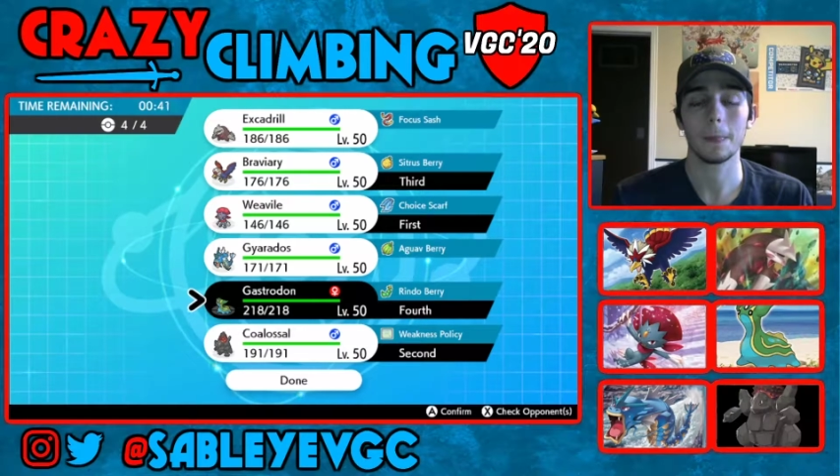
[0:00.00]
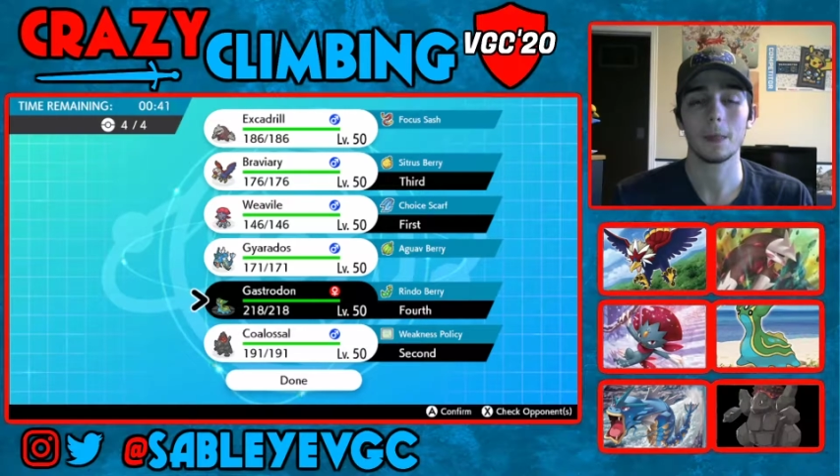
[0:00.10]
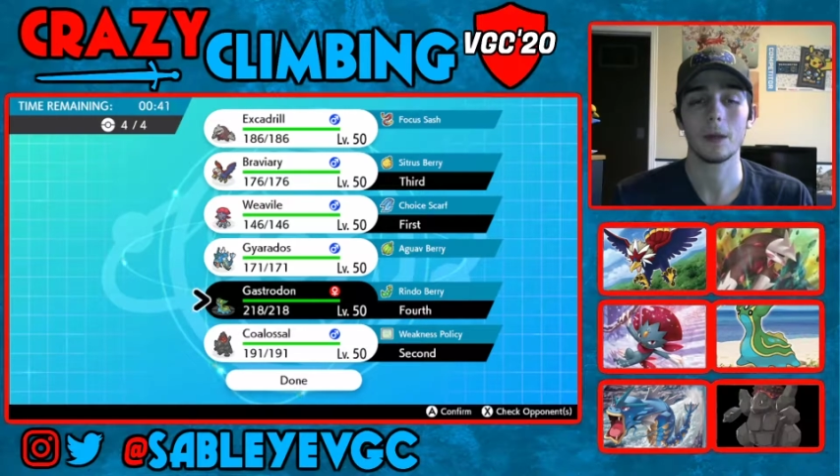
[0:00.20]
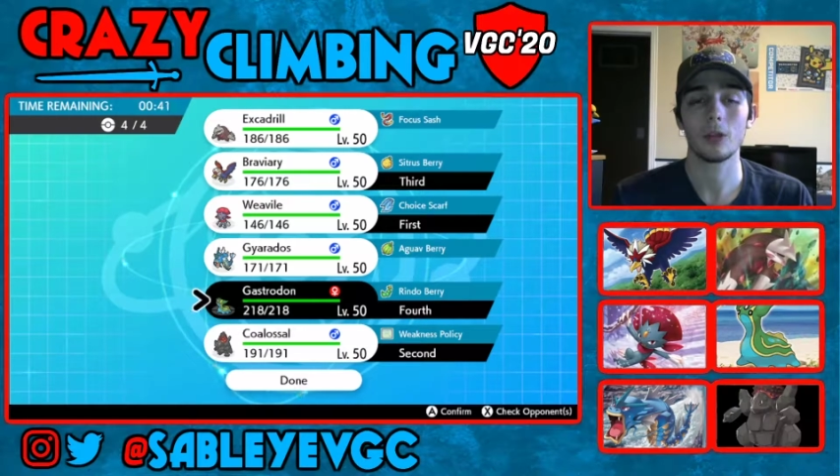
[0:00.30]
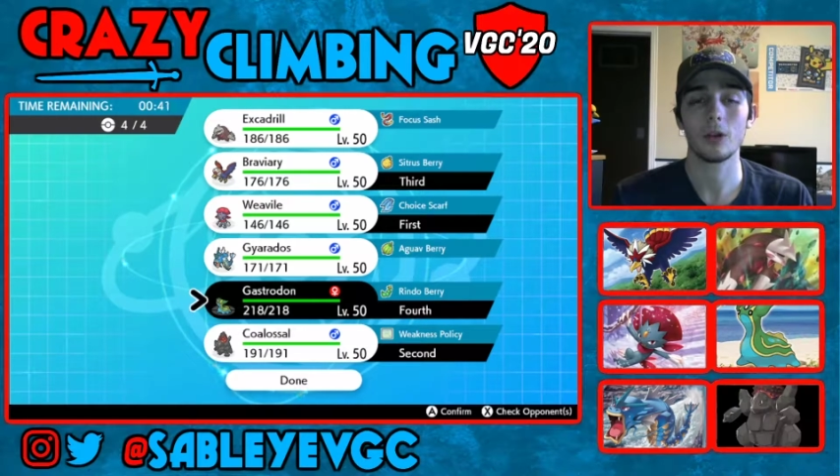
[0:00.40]

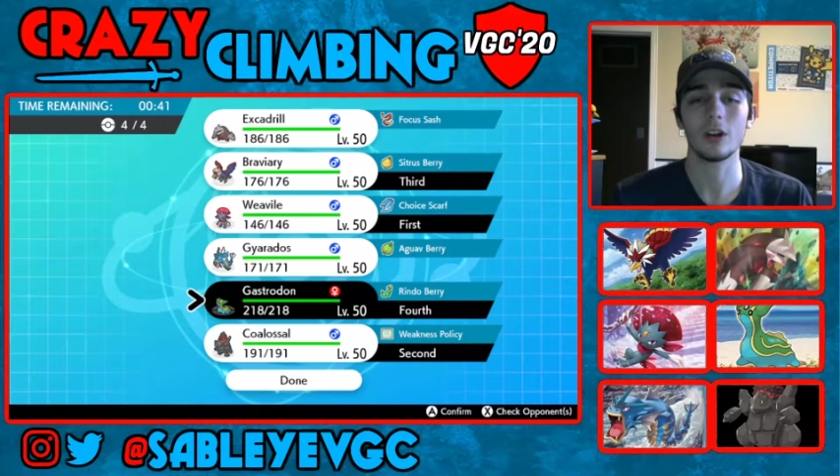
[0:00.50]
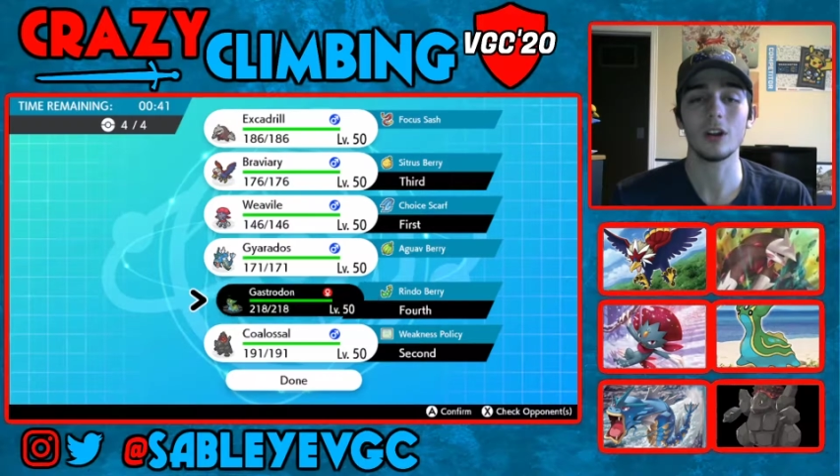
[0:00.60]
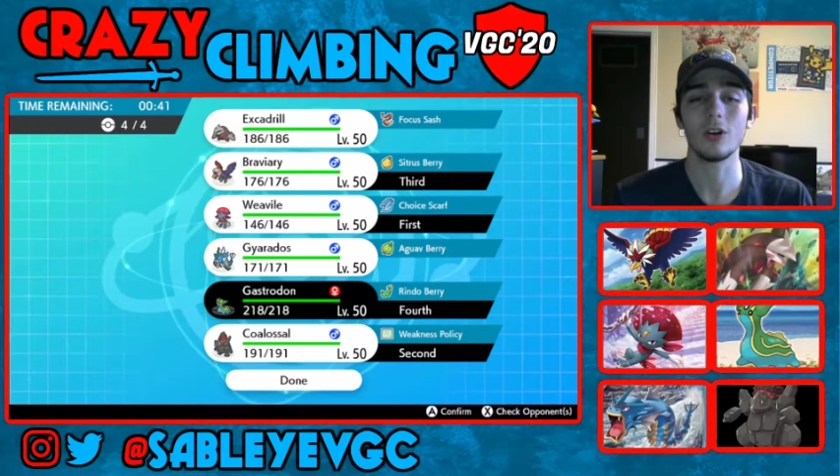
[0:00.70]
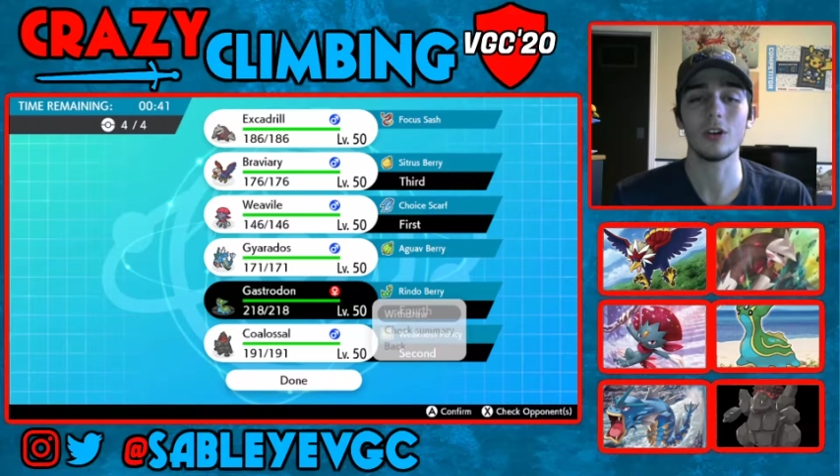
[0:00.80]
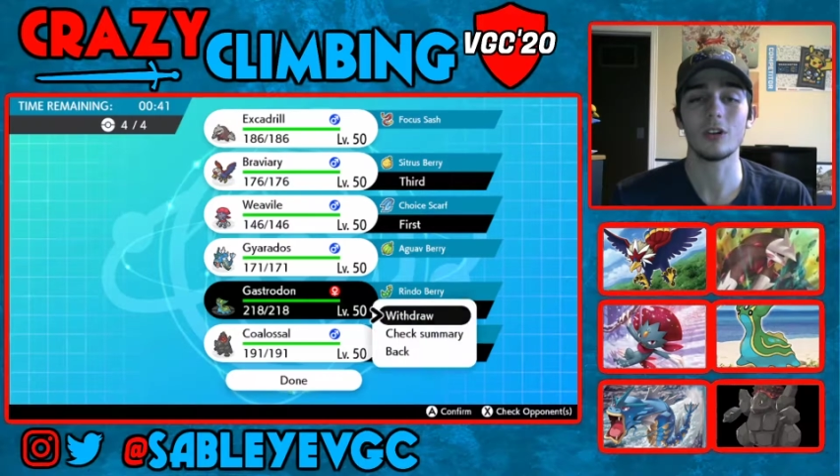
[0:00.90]
Although I could
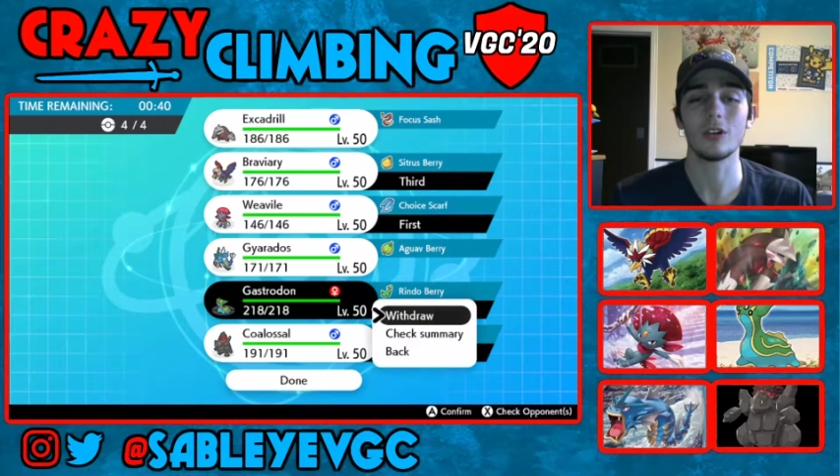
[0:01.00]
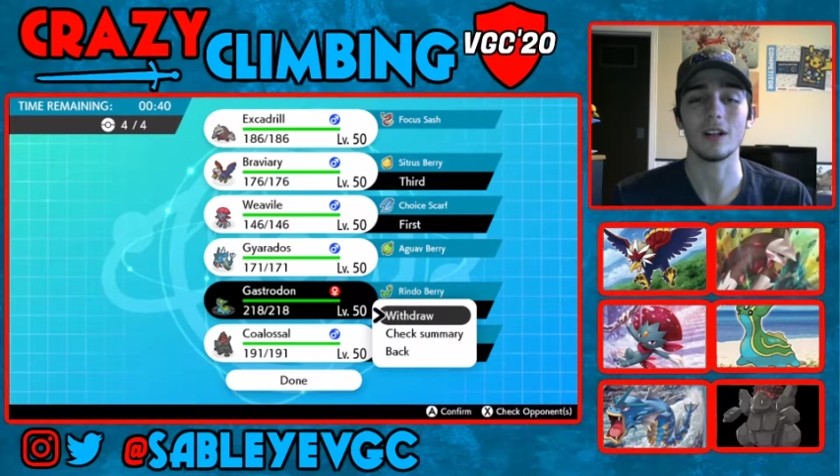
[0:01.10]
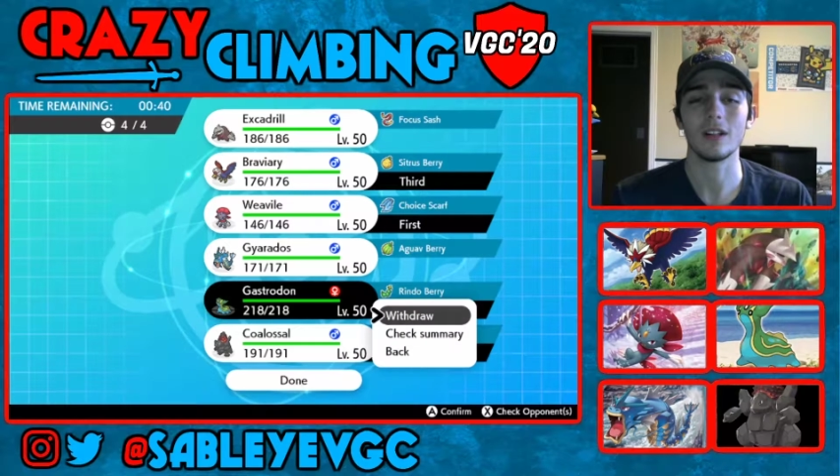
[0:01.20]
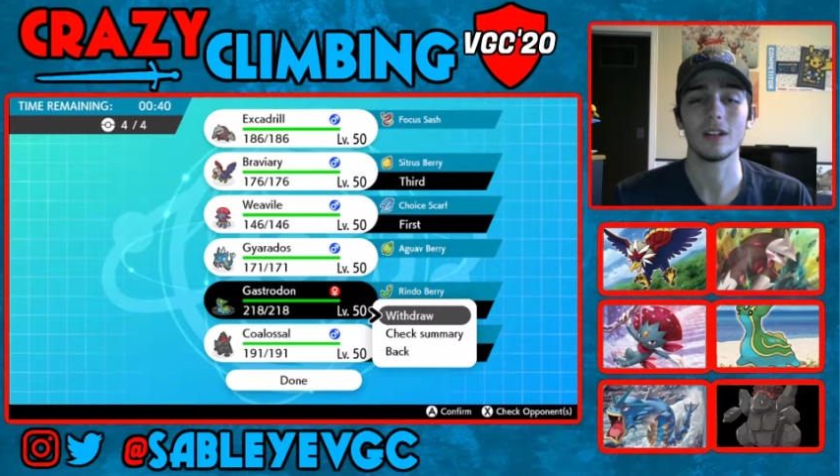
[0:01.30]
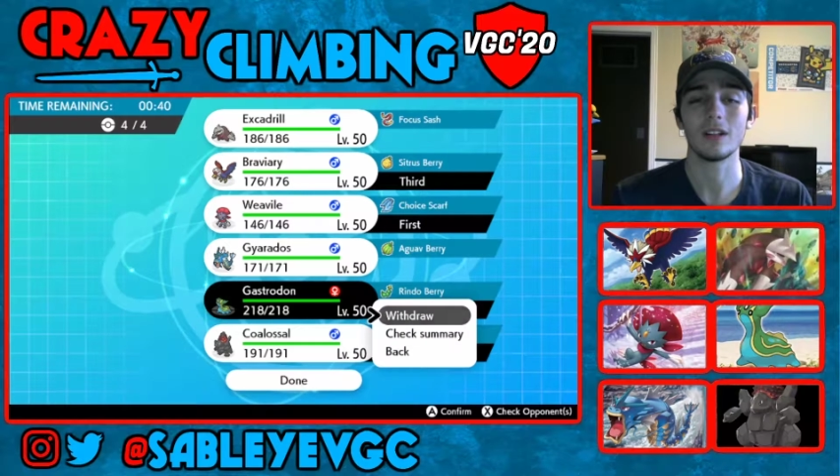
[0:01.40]
go Drill.
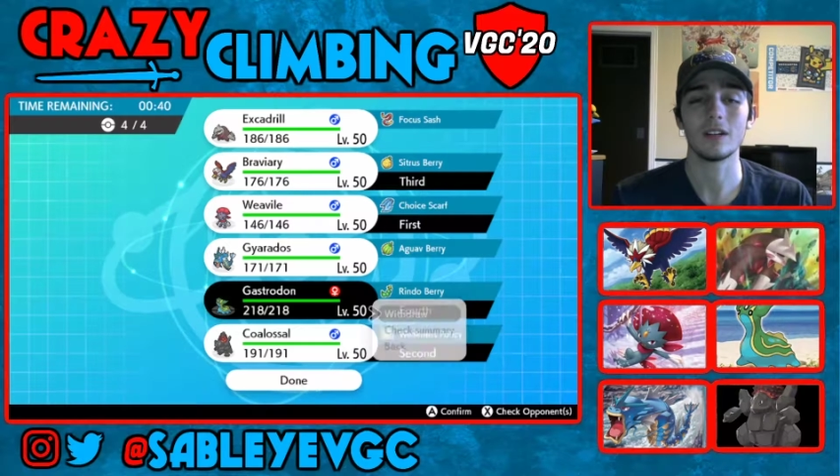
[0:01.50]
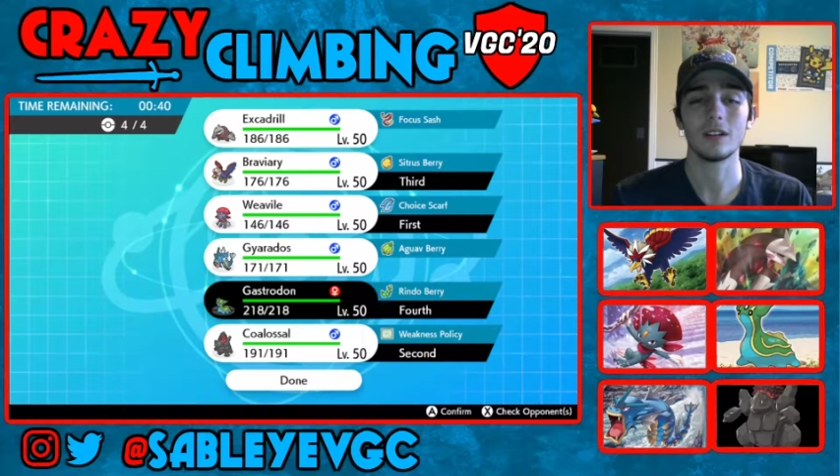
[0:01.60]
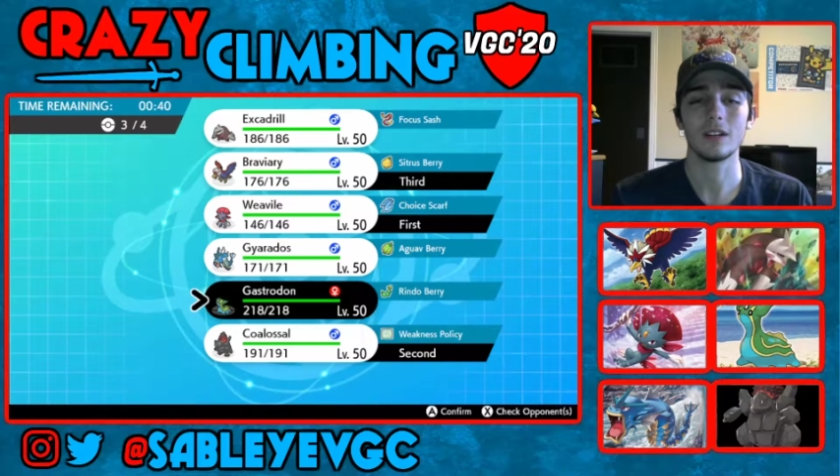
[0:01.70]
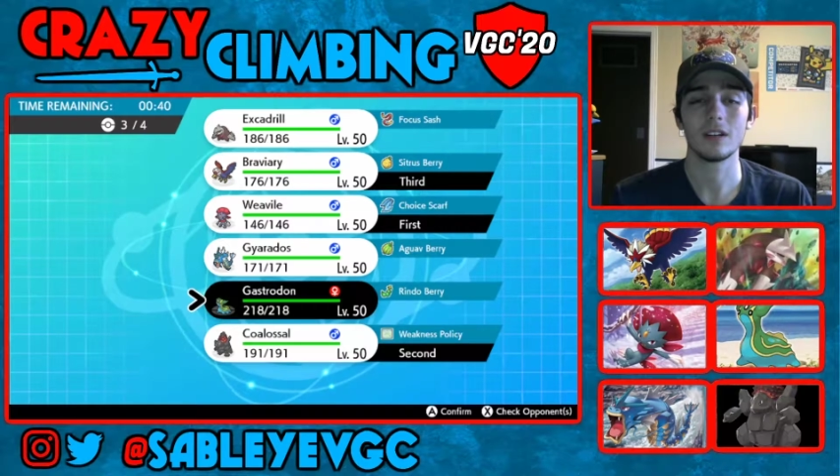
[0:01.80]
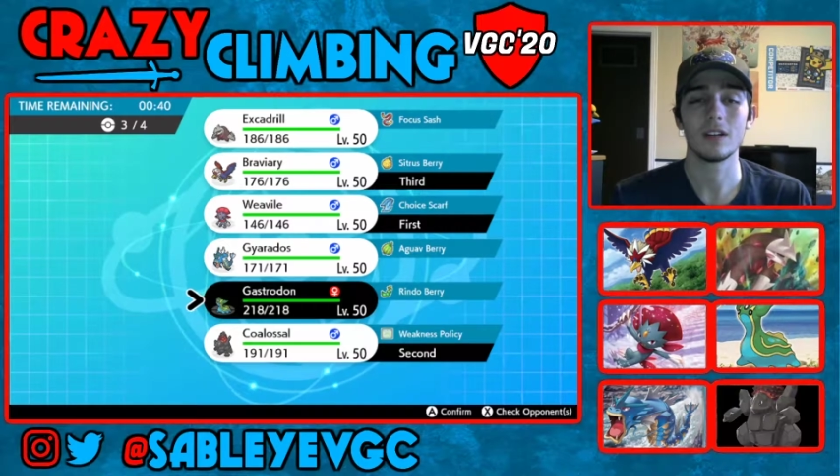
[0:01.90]

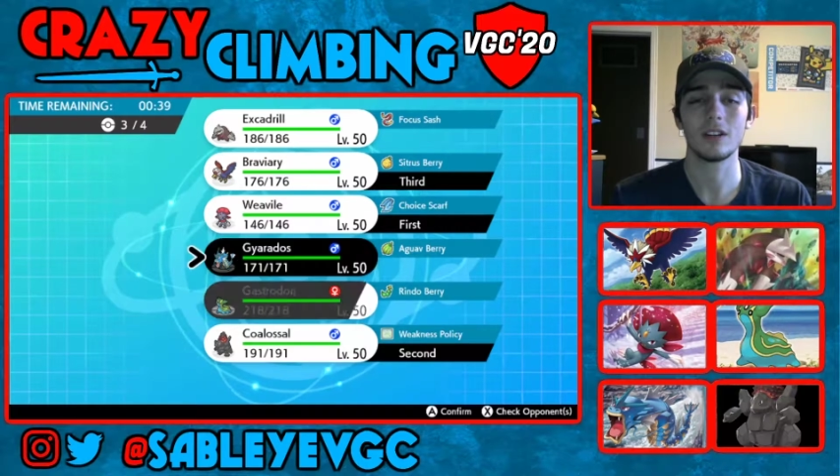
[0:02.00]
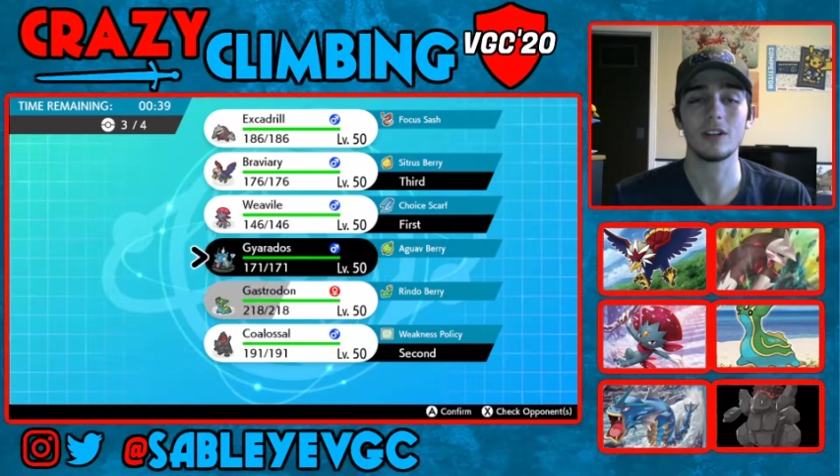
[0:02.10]
Is